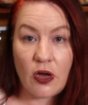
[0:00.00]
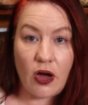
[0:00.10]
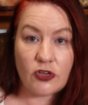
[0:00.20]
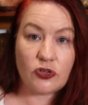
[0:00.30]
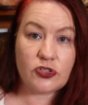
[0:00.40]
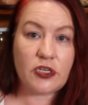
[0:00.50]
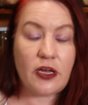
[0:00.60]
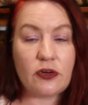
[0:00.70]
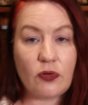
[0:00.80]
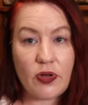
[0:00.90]

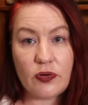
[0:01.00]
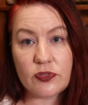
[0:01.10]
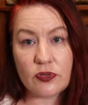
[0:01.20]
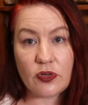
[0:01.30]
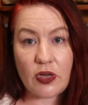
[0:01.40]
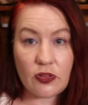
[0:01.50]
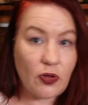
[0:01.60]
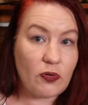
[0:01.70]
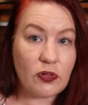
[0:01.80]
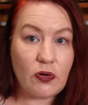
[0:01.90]
hydrogenated oils or the
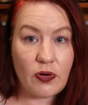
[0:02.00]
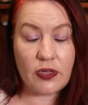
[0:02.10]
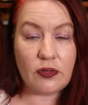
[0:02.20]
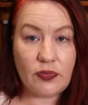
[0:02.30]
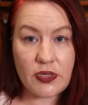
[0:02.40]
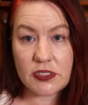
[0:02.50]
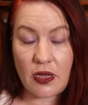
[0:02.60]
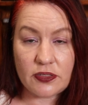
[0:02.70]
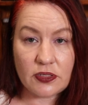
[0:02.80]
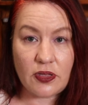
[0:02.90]
canola oil or these
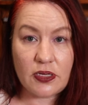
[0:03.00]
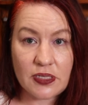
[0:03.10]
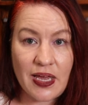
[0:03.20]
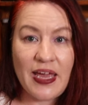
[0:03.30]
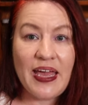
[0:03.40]
kinds of things,